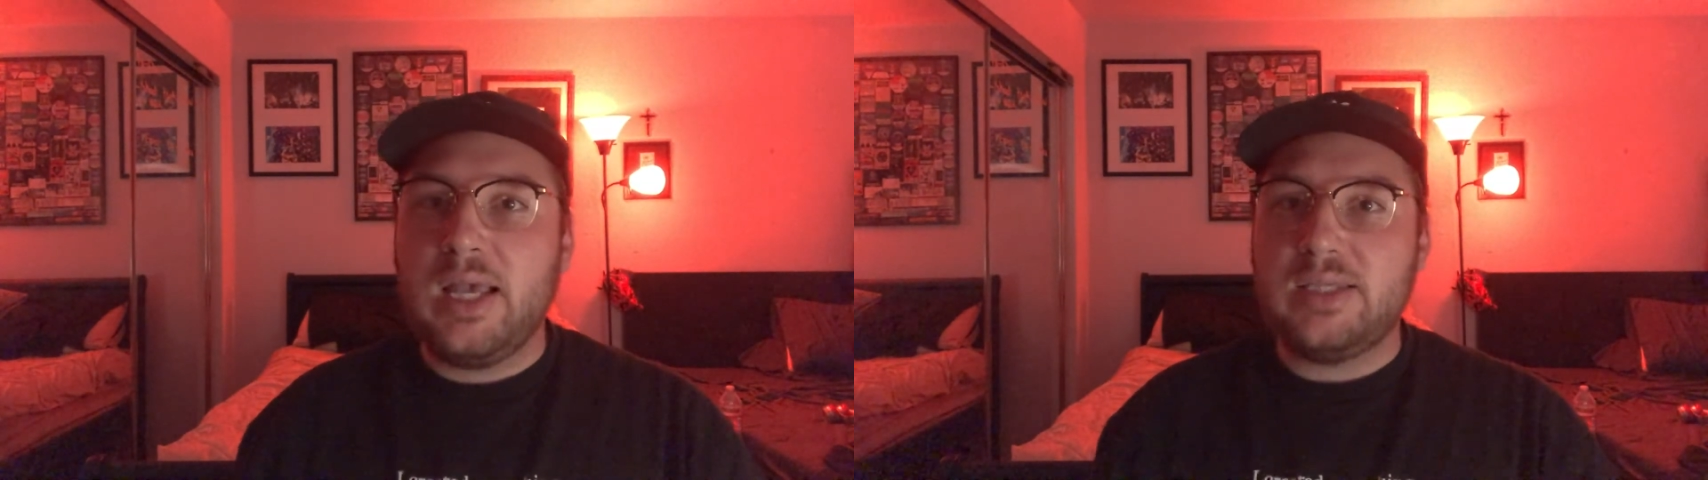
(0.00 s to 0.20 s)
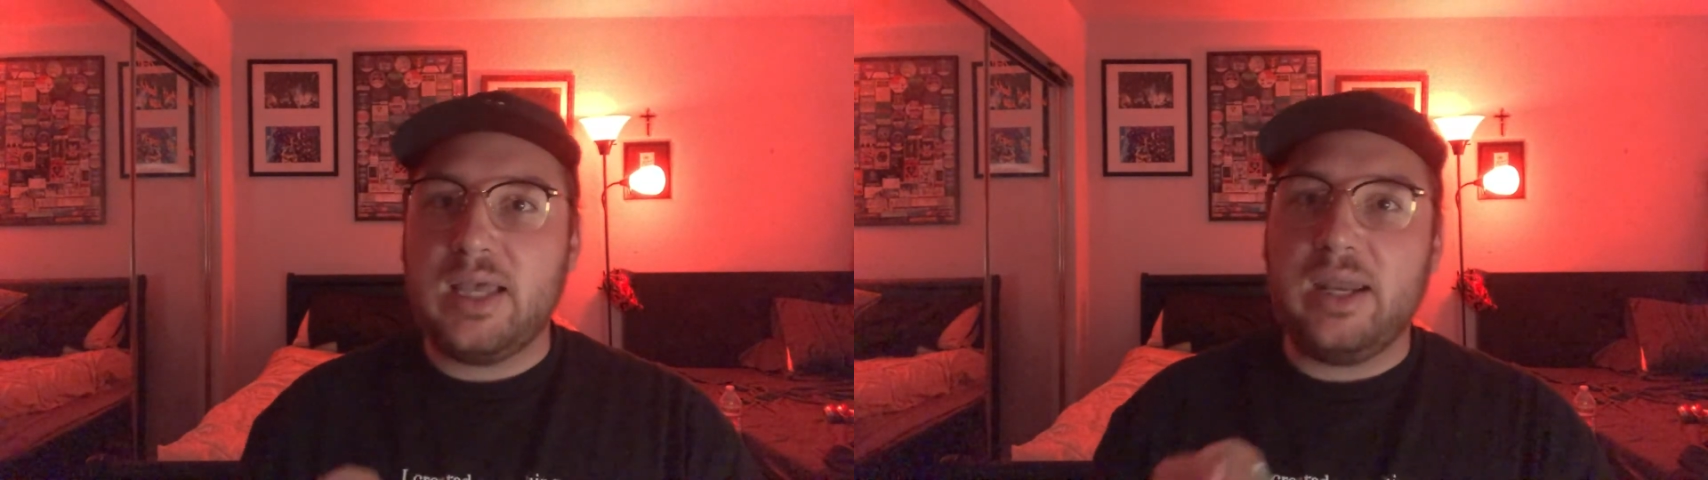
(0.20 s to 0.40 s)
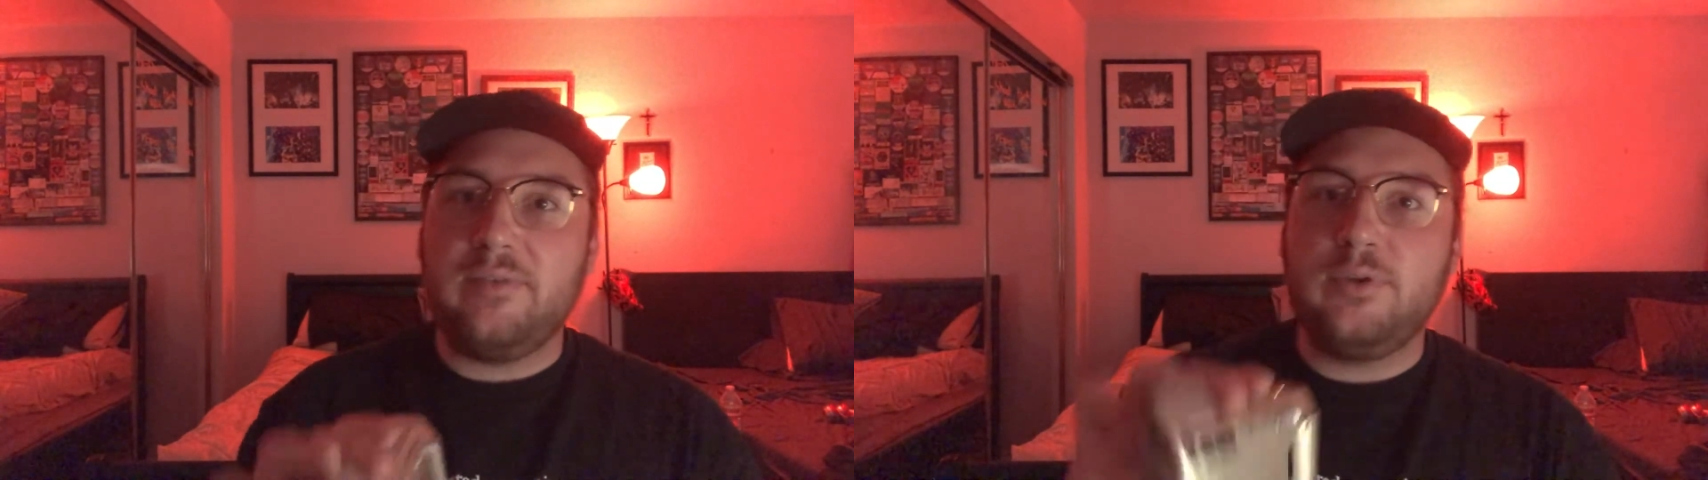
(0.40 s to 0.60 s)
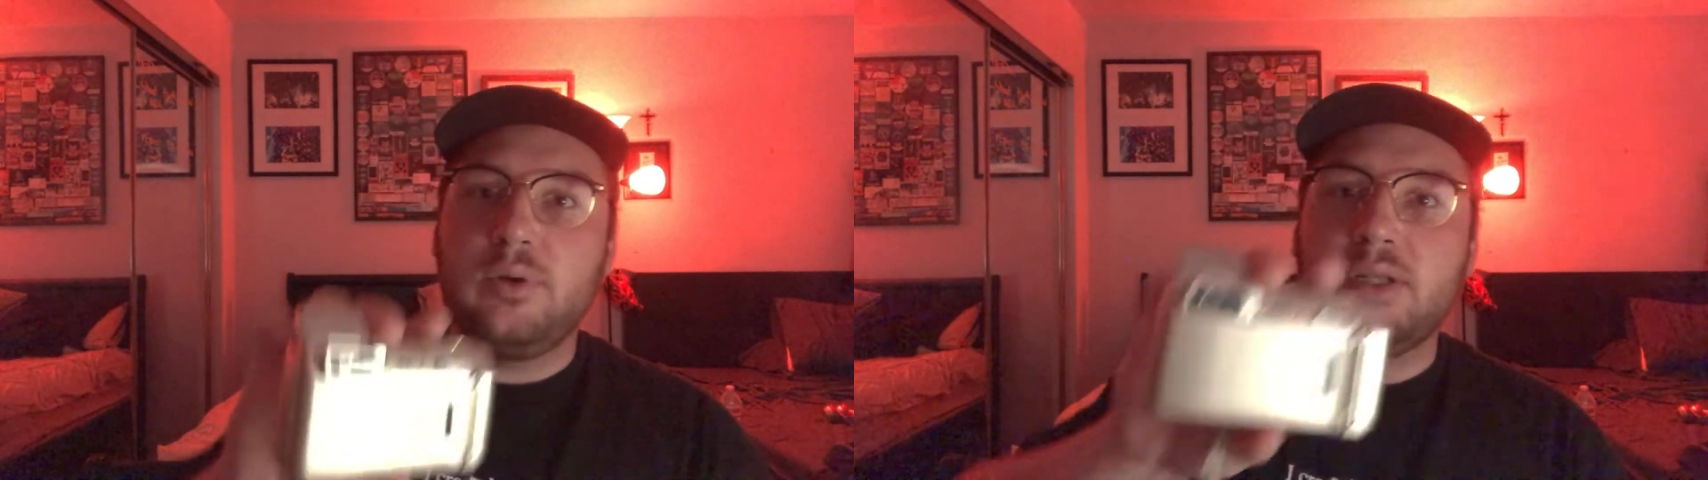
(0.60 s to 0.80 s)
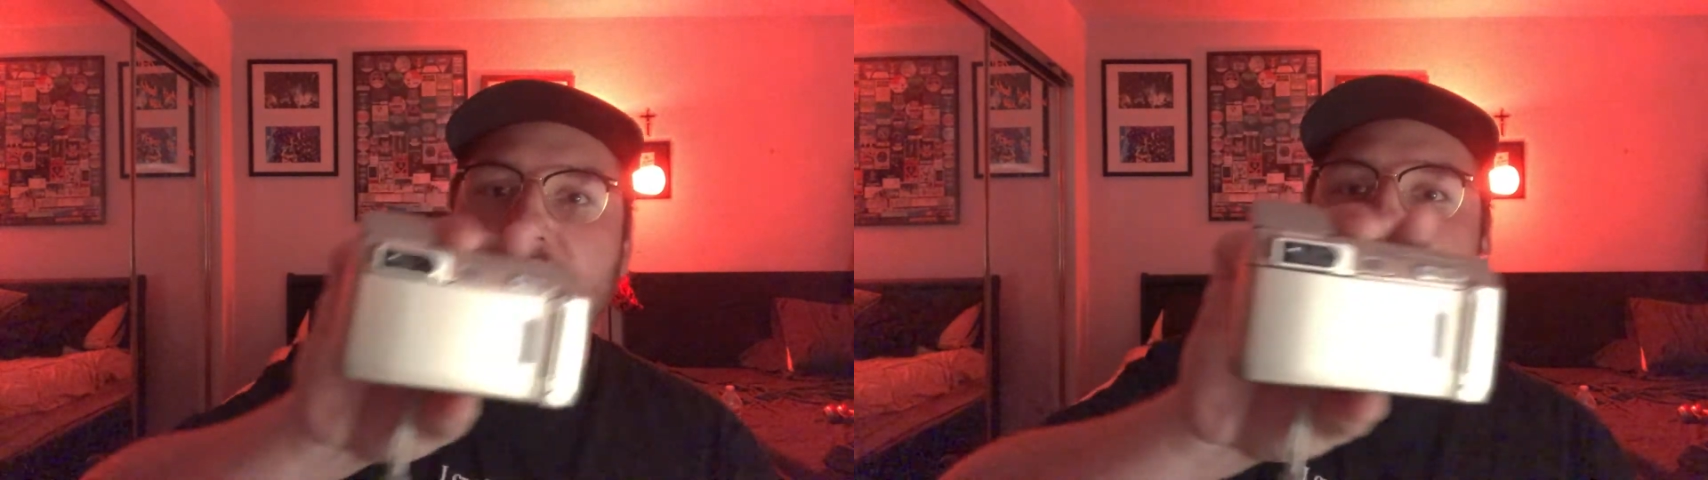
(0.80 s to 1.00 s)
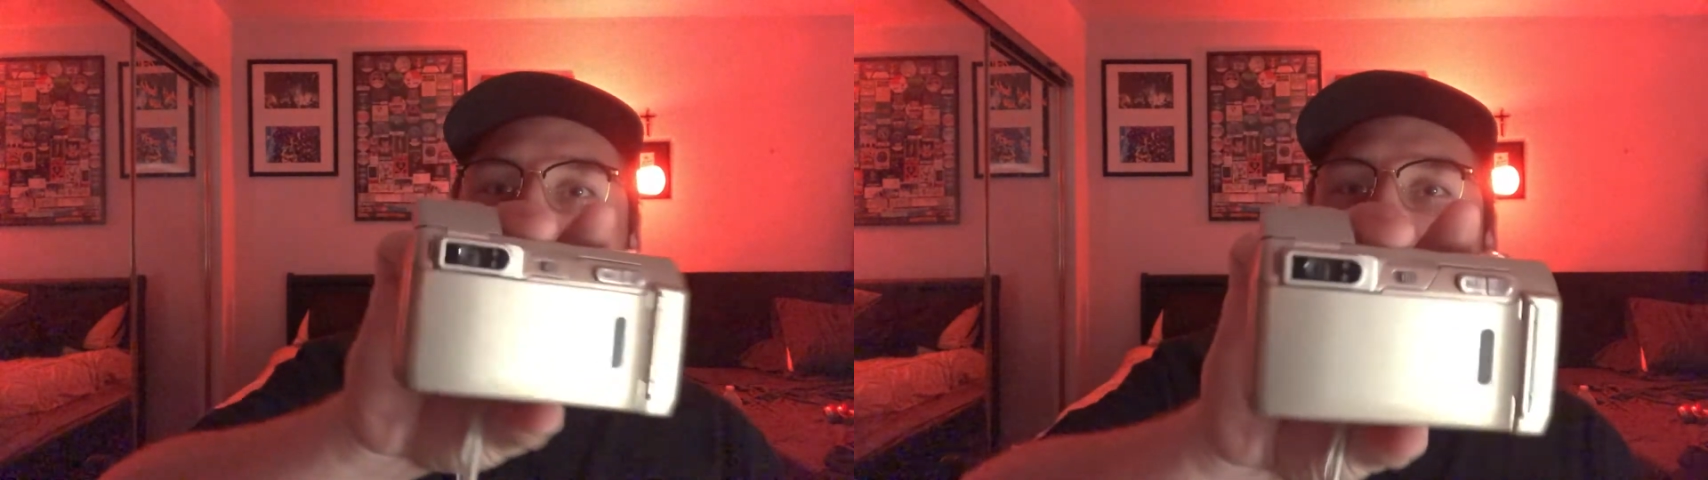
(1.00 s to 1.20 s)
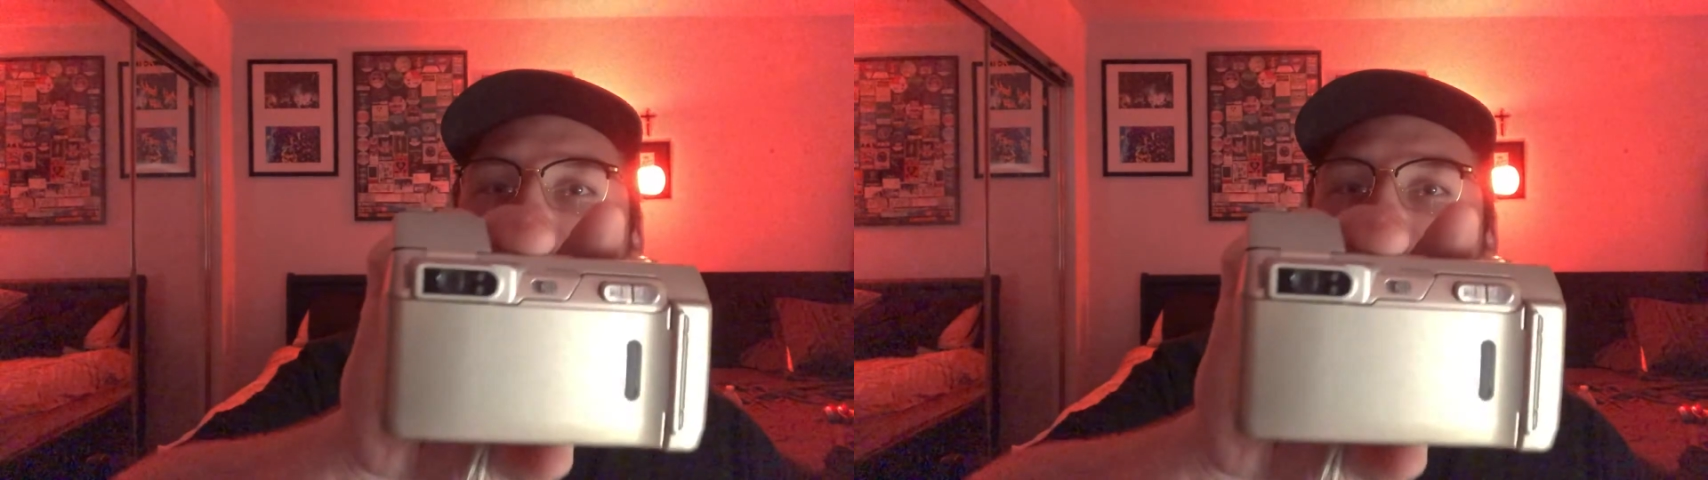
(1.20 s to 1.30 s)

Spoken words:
is that if you can see, you